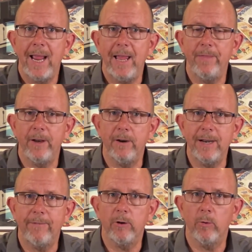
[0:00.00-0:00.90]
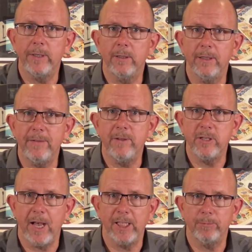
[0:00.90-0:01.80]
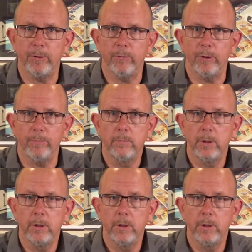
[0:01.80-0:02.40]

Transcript: and they are never going to leave this hospital room.